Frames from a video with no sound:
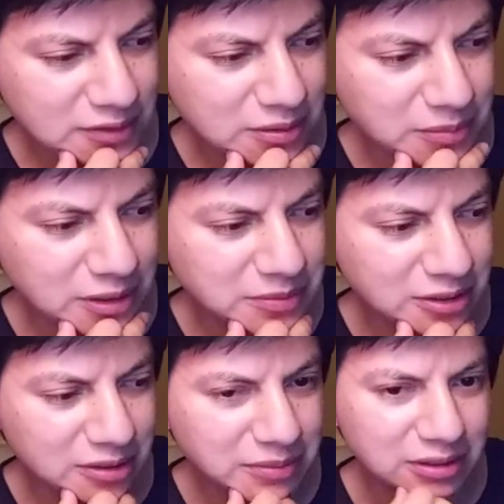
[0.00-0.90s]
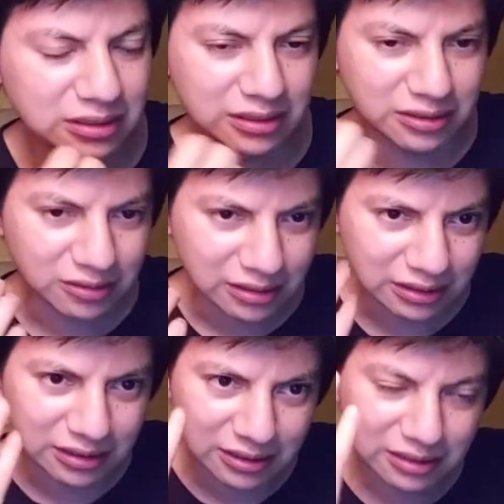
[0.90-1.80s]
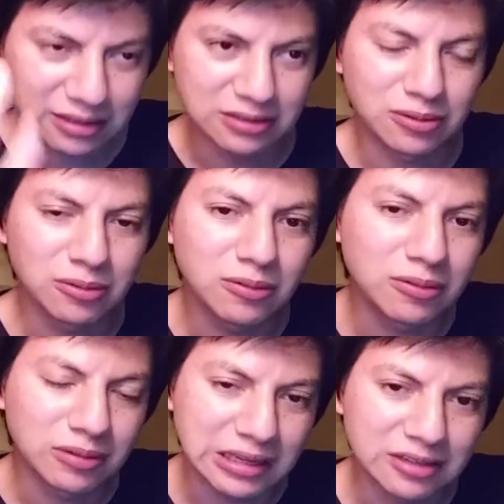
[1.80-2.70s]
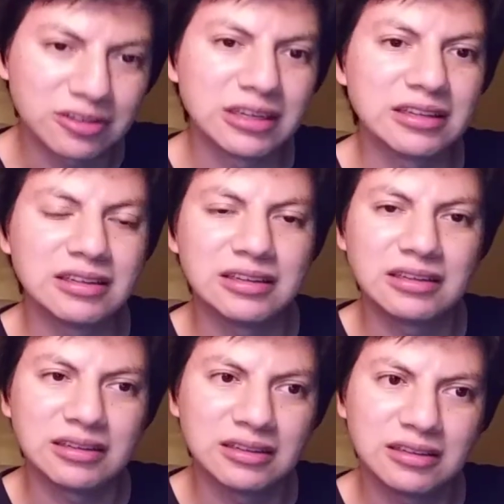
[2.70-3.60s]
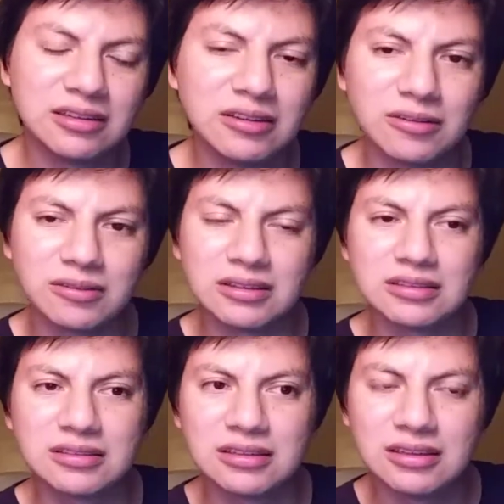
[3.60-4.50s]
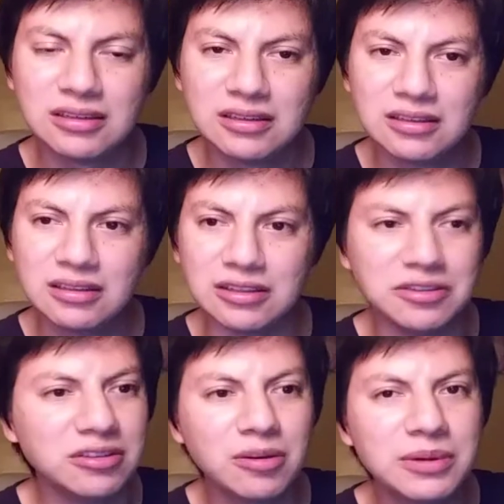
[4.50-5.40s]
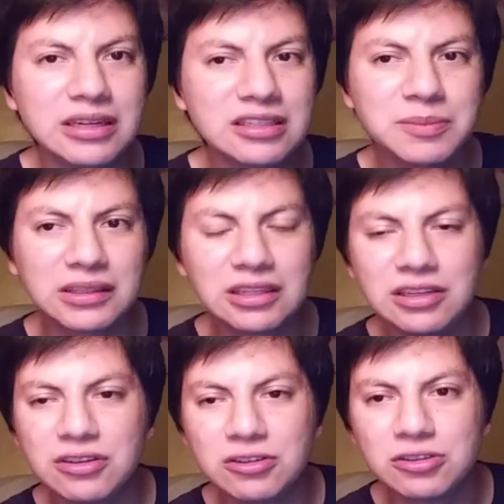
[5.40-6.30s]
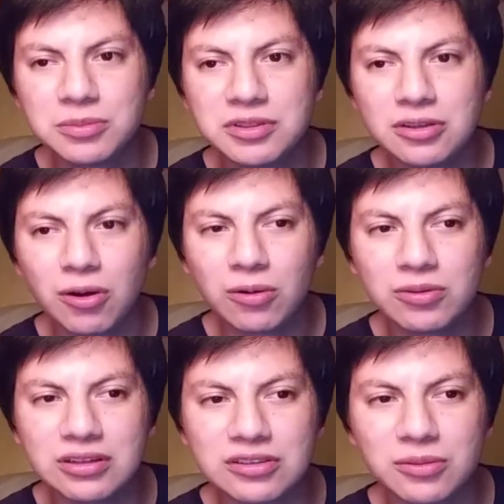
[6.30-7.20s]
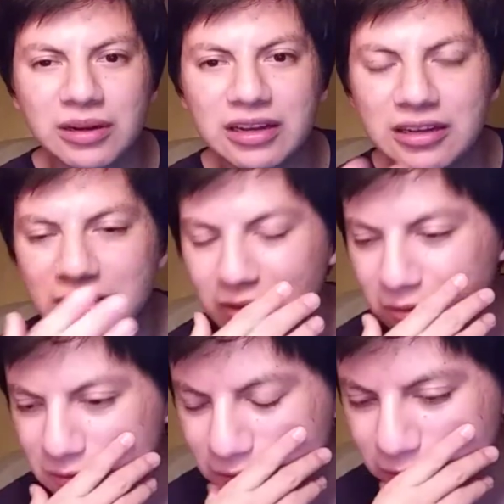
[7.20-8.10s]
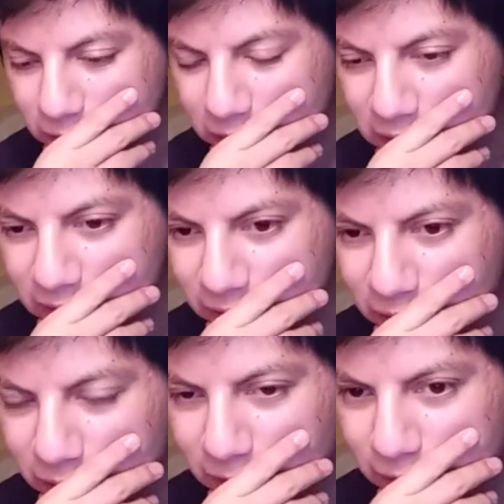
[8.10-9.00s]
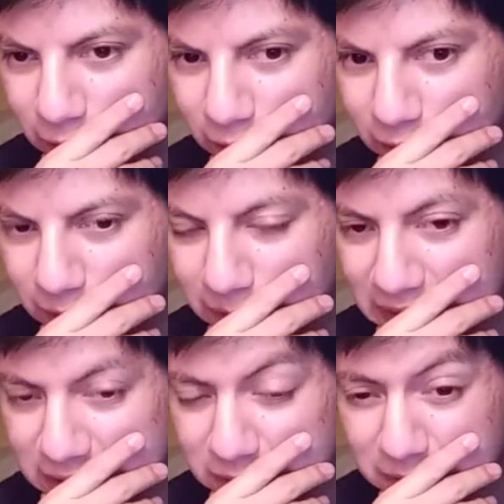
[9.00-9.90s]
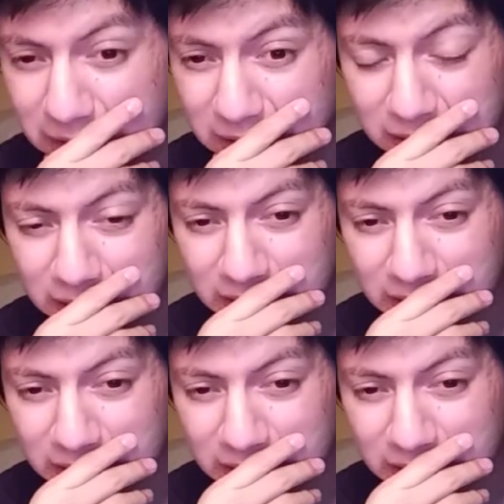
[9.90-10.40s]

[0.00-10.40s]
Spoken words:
but I'm talking about like like this whole internet thing. This nobody expected YouTube to go this way. To for a place where